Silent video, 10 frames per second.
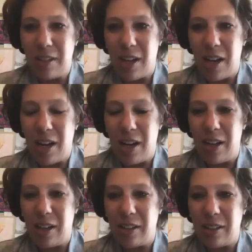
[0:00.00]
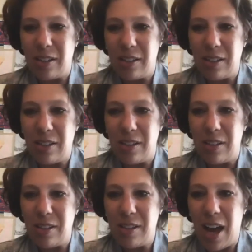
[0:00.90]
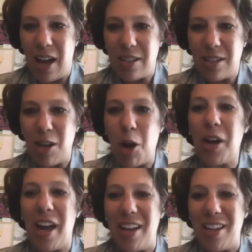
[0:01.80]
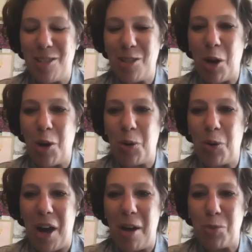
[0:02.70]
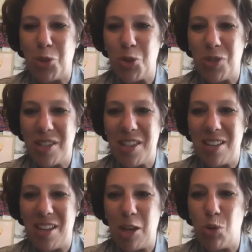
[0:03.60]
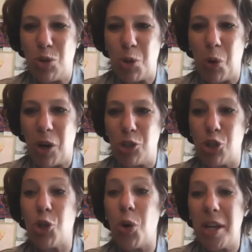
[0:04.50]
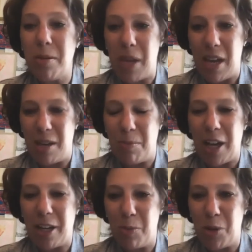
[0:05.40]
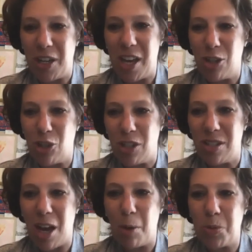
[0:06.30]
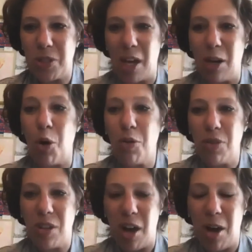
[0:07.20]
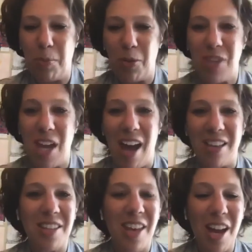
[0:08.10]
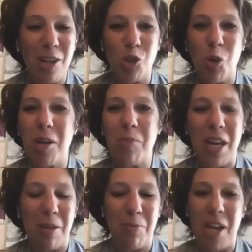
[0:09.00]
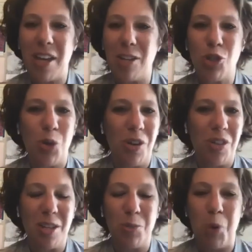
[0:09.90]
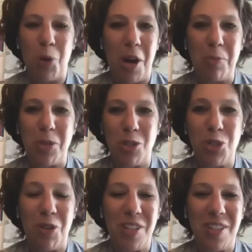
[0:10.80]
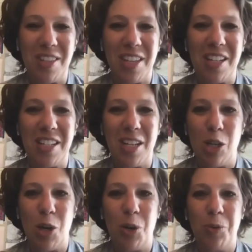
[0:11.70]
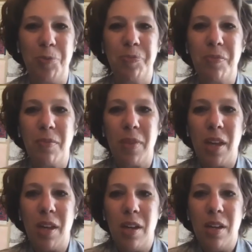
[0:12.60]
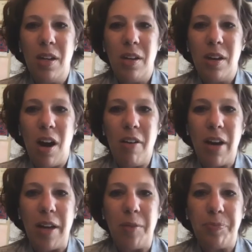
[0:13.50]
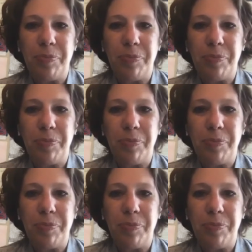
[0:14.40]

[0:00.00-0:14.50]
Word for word: uh, yes okay so um, susan says i use the word join me in my communications helps get over the hump of the ask yeah join me in making sure these programs and services continue all right.